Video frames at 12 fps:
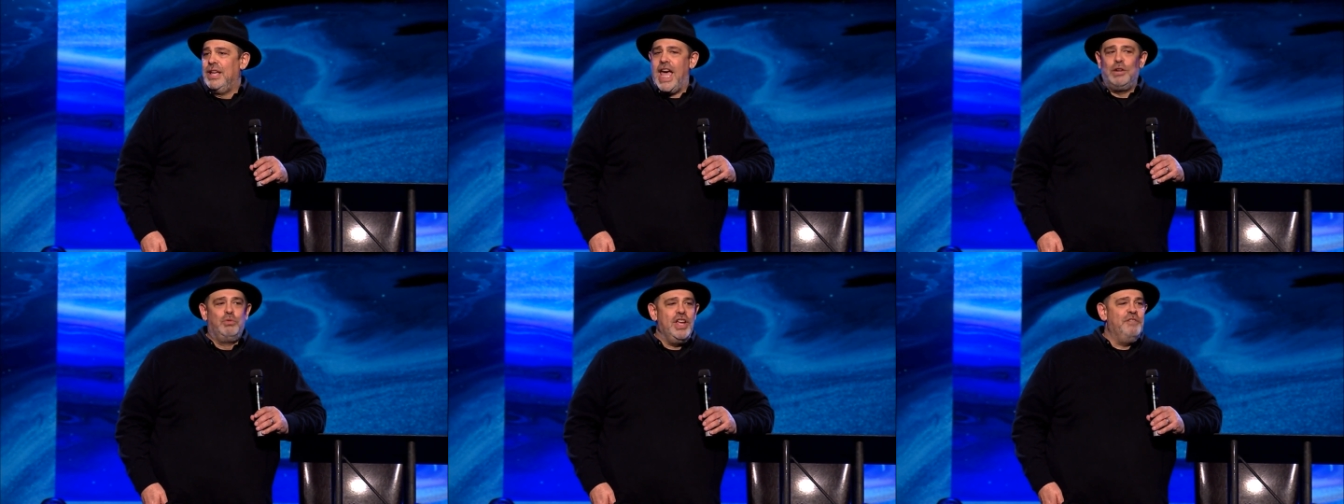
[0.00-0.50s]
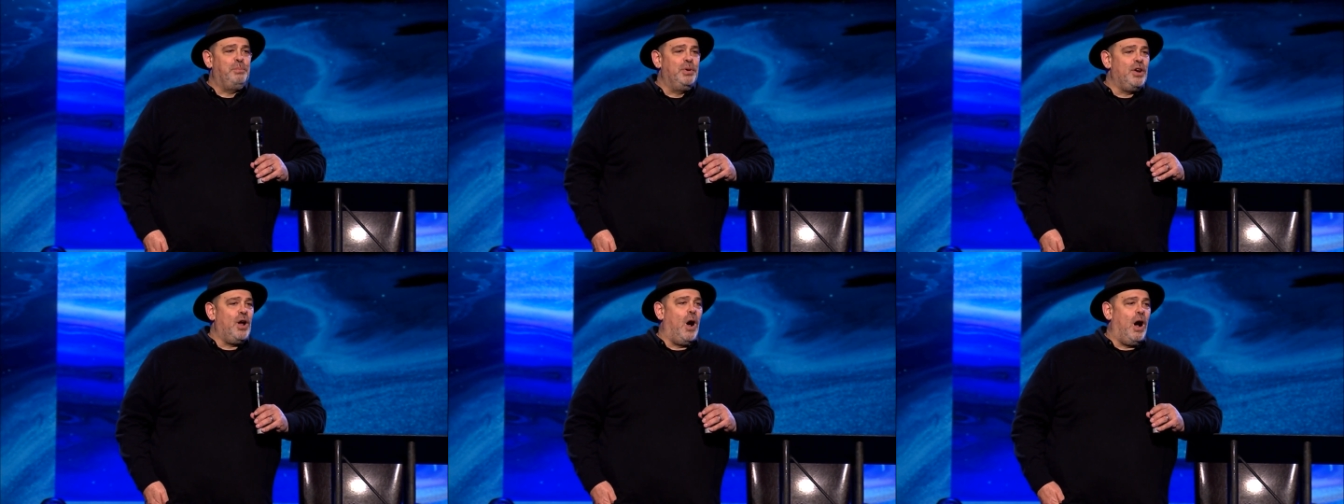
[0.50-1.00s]
And we've
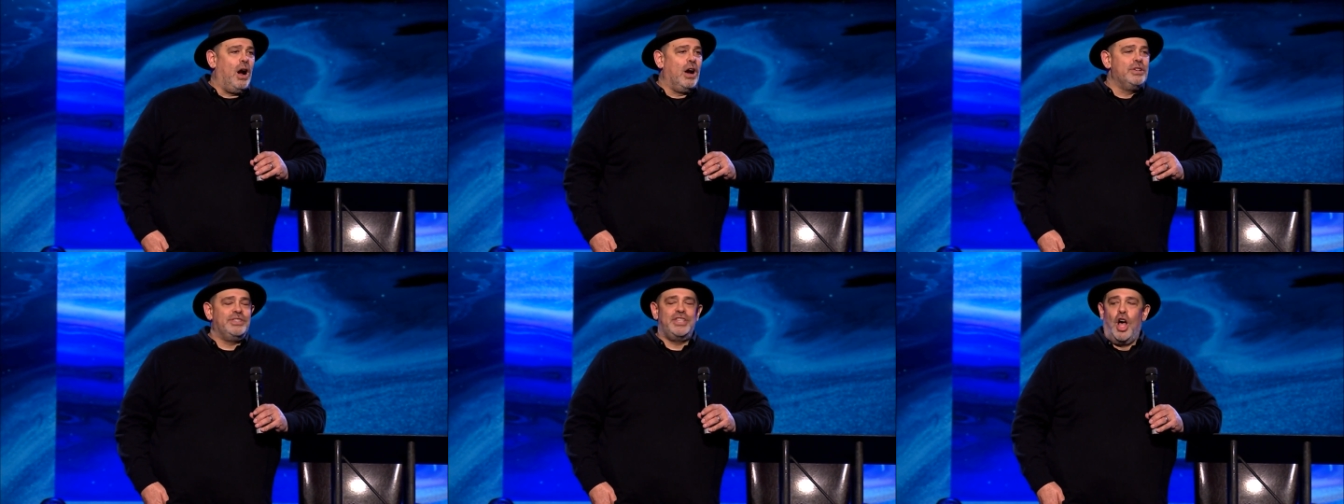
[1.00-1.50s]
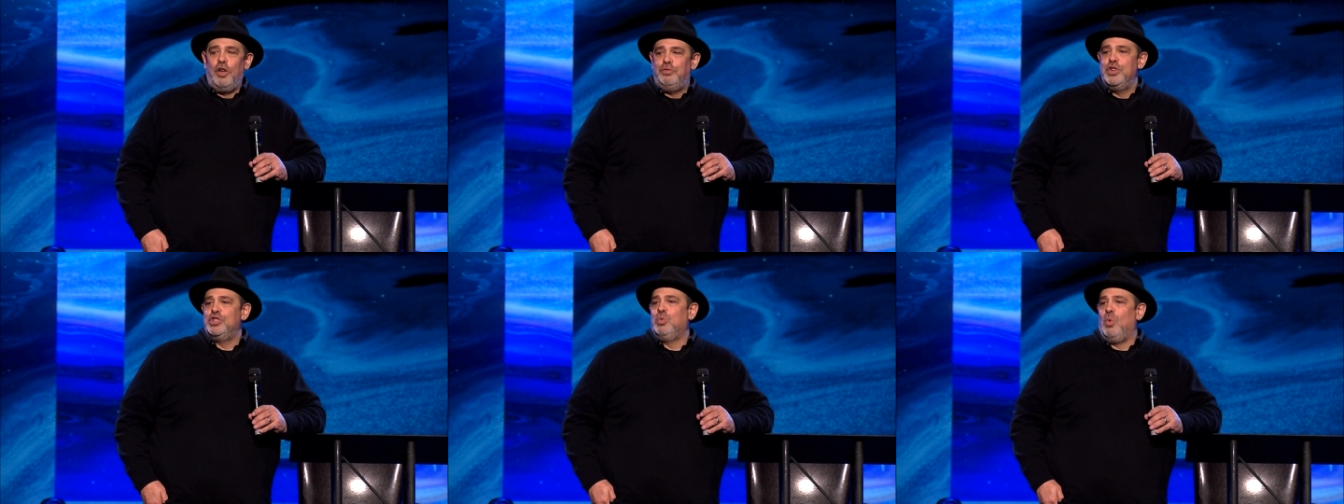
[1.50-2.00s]
put our
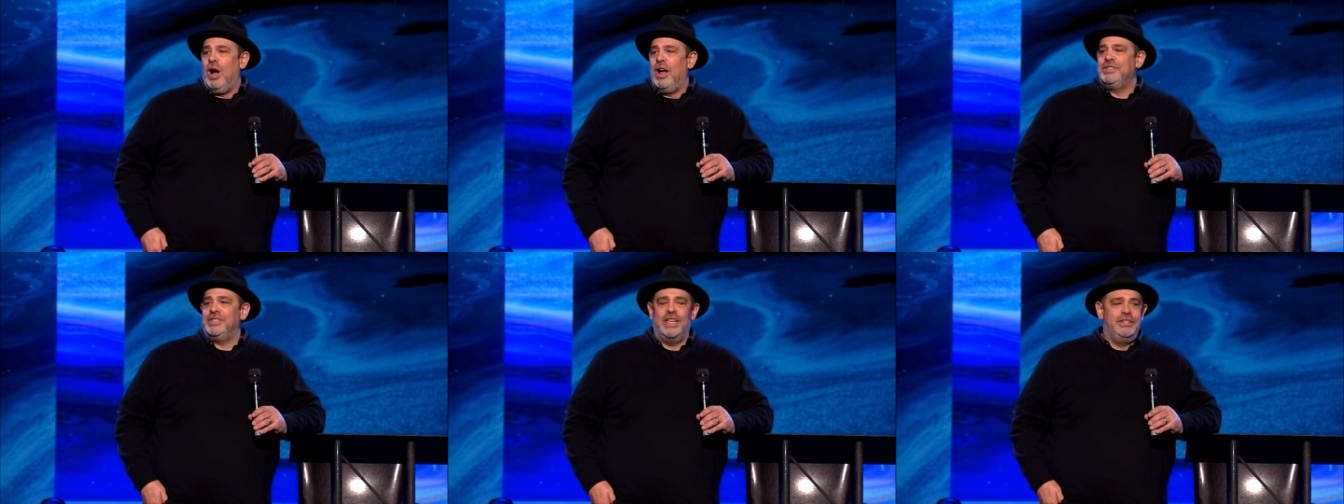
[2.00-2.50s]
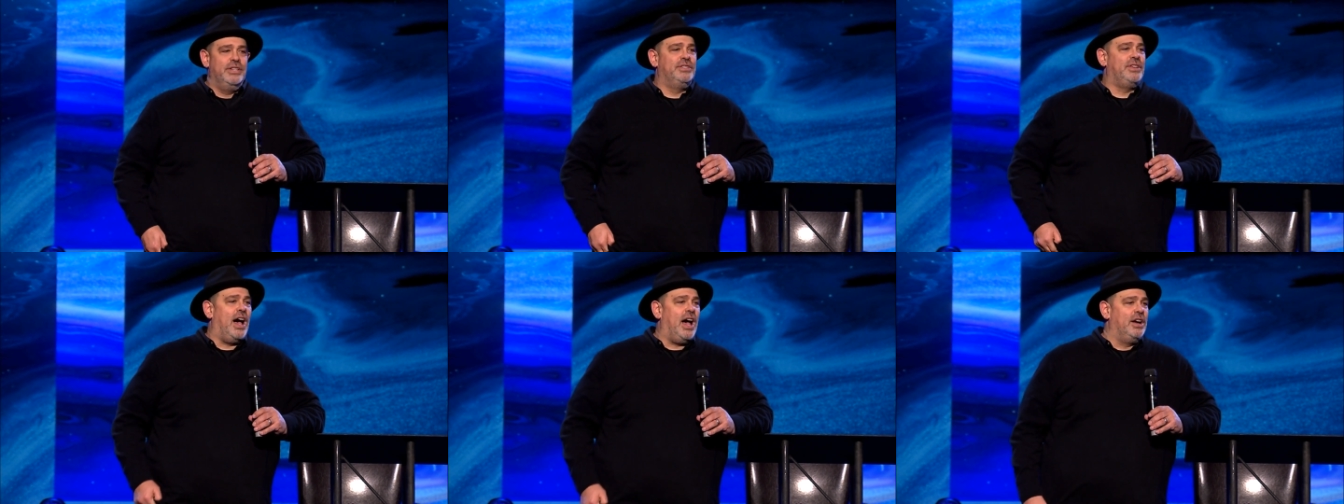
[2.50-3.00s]
selfish wants and
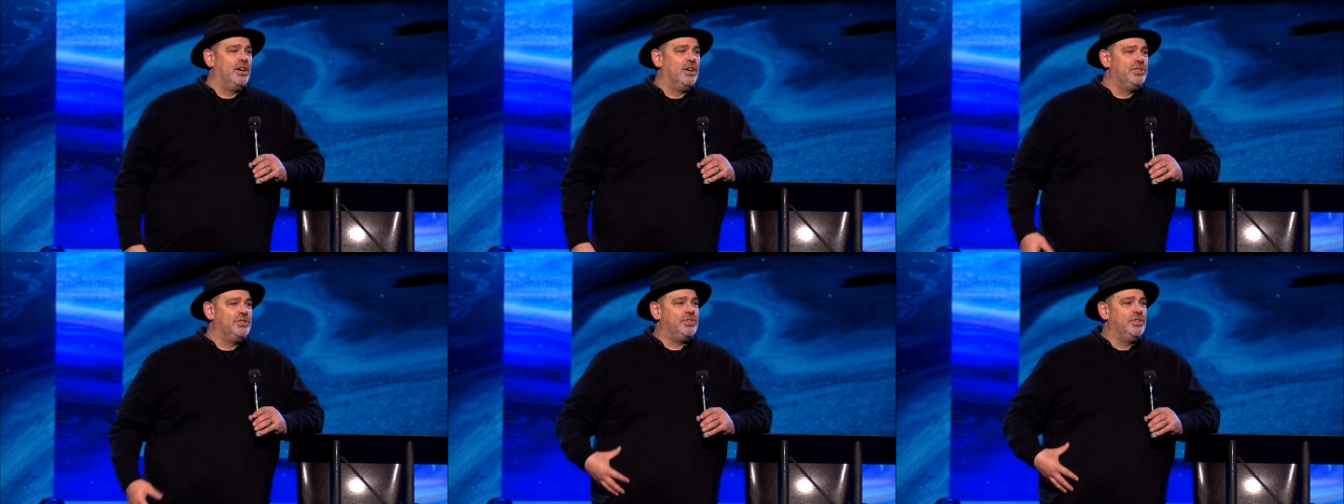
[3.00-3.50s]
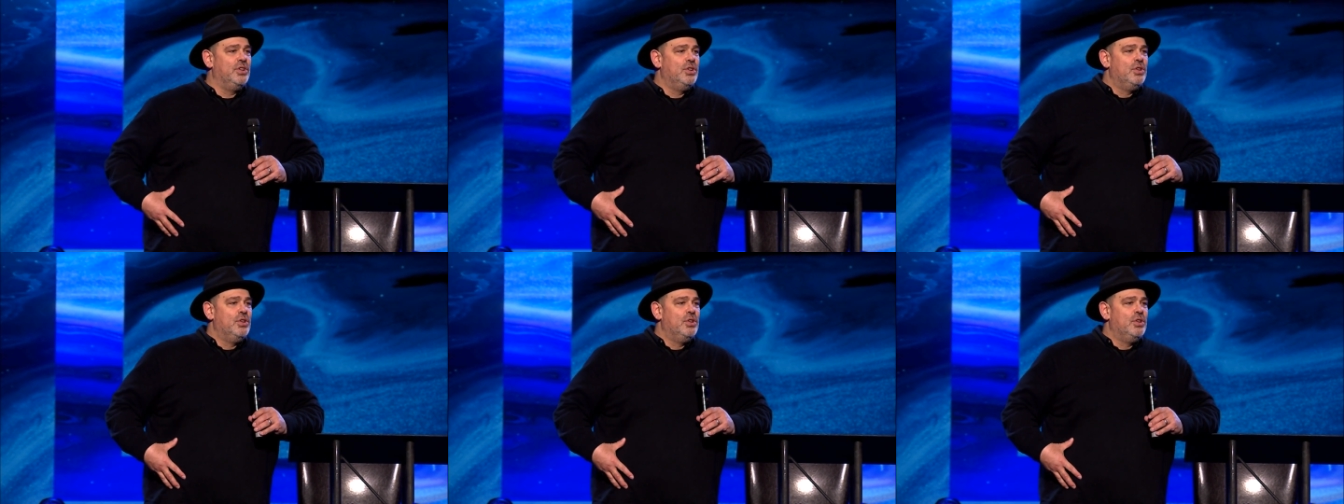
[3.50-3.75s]
desires